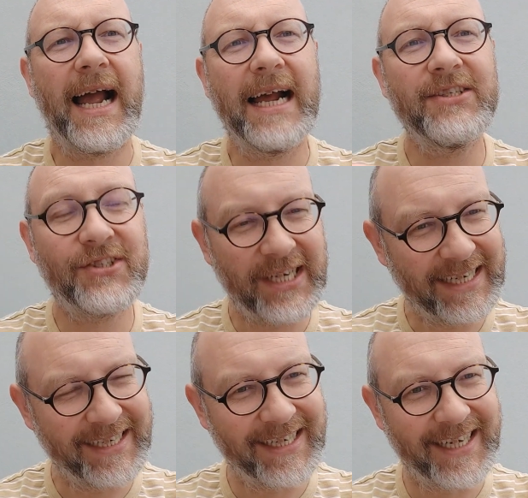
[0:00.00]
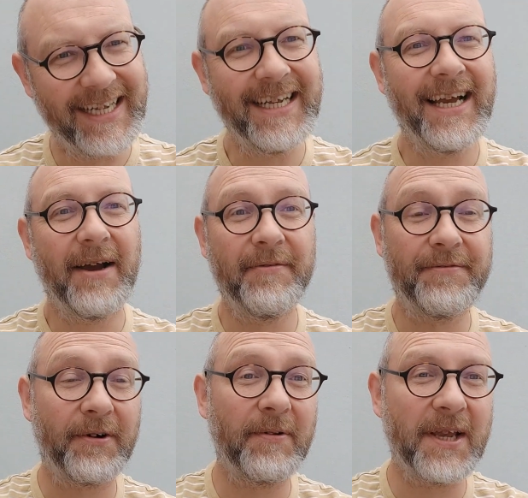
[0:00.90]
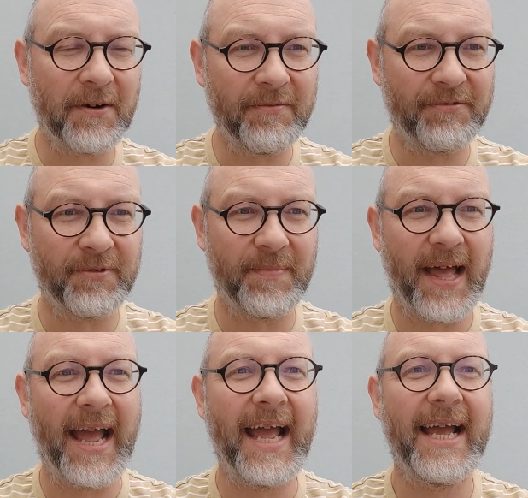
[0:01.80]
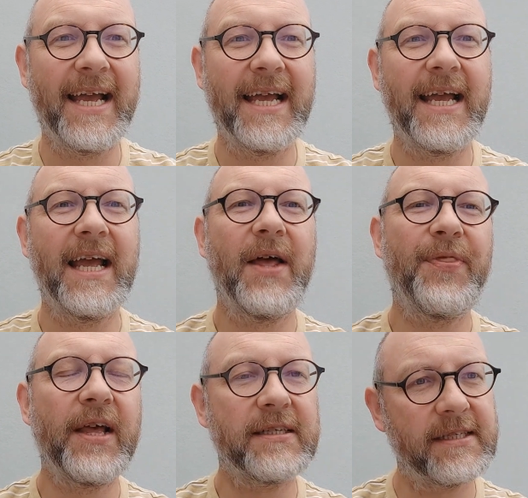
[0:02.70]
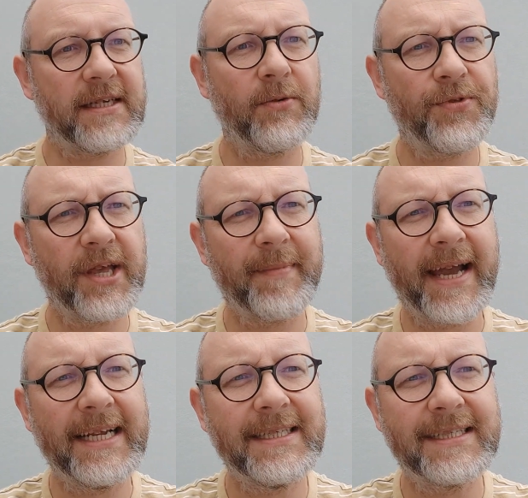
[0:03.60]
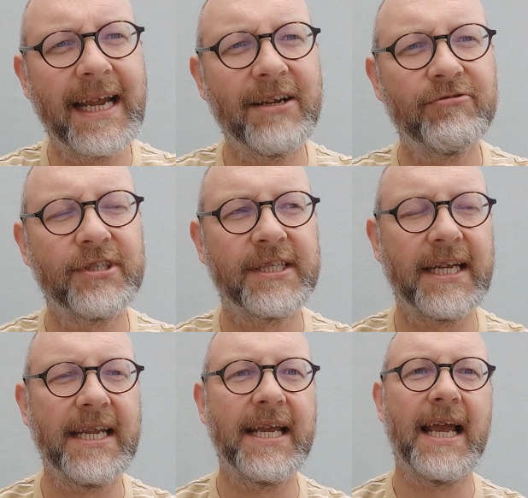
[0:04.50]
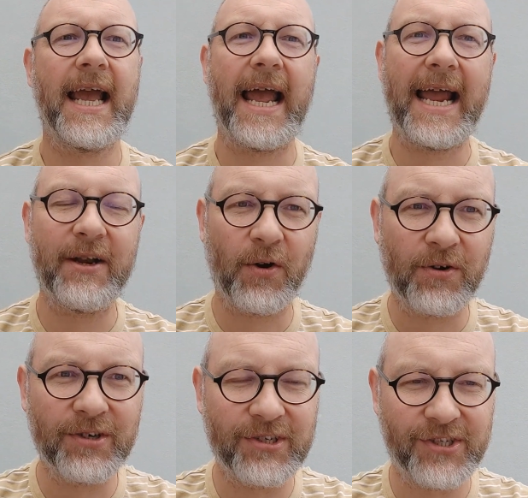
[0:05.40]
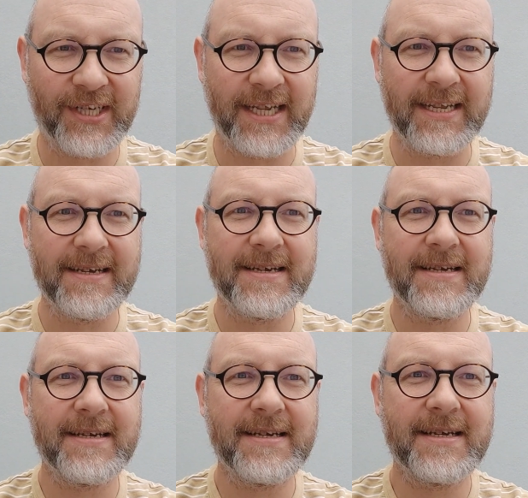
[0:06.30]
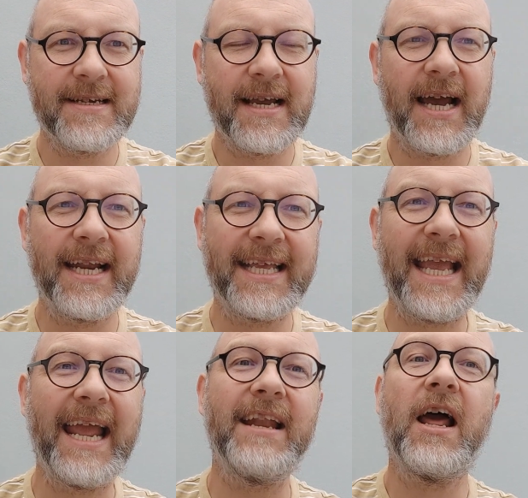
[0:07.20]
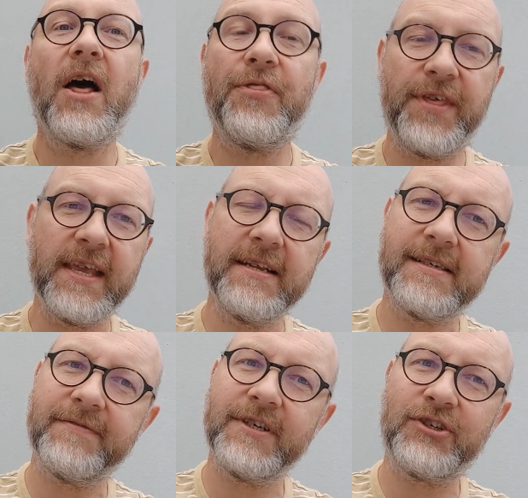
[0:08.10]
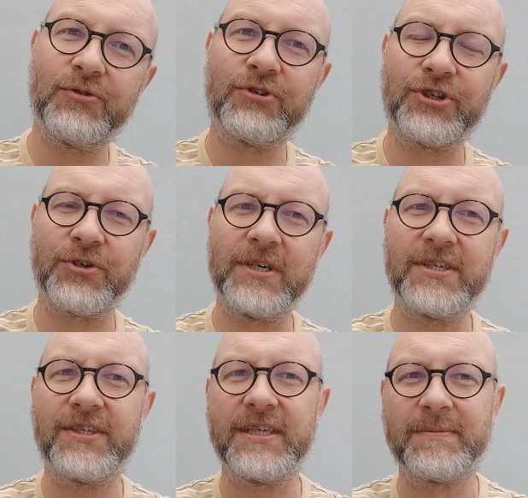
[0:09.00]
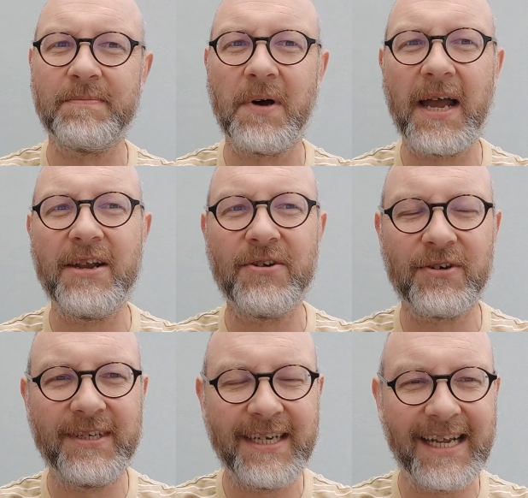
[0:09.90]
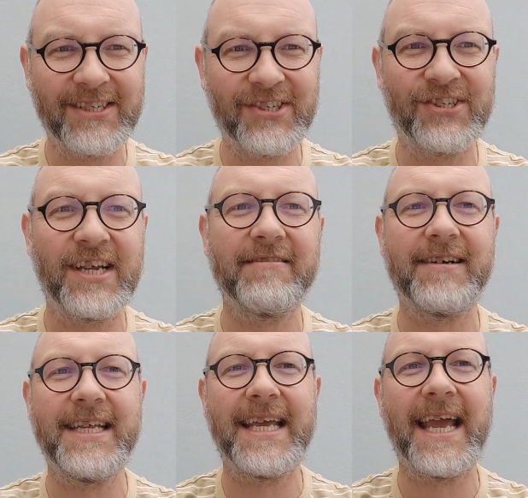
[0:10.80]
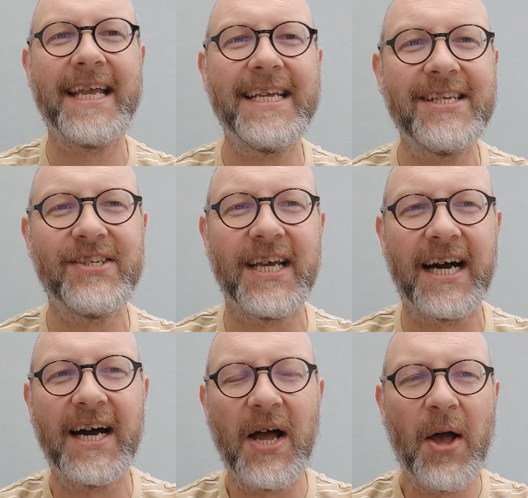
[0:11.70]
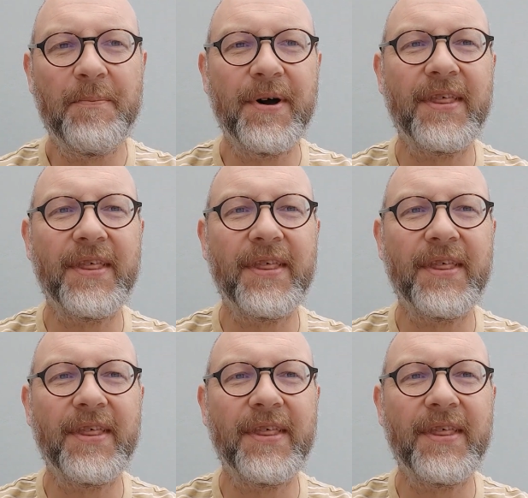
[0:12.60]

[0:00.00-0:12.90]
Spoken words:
And secondly, and following on from that, there's this whole thing about integrity and honesty. And again, the individual choices might not necessarily get easier, but